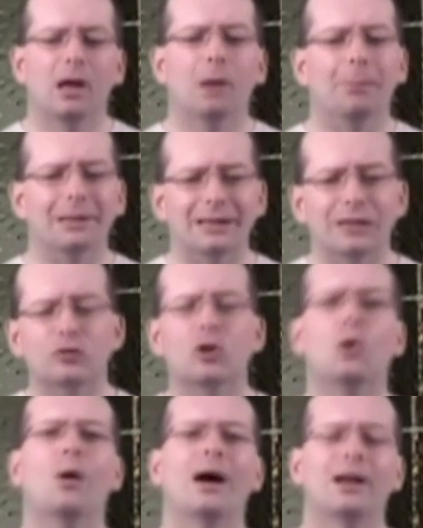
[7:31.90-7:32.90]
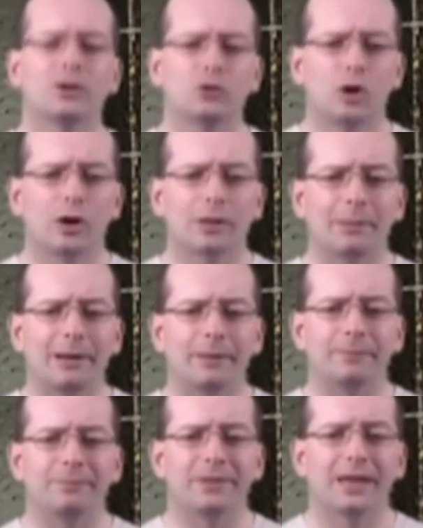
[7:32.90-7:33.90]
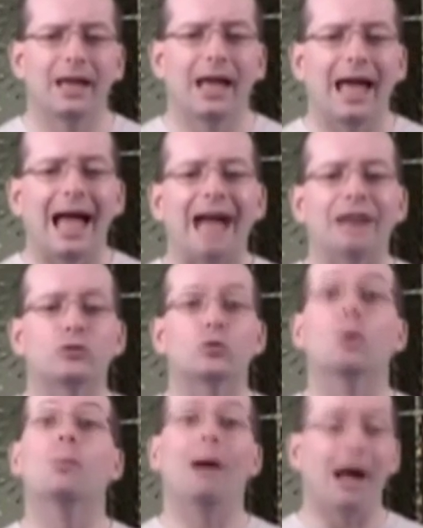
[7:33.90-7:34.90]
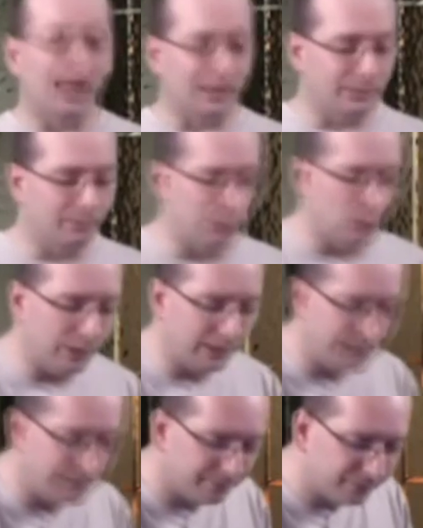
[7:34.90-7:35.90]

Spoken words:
But let's go on and talk about actual polyploidy.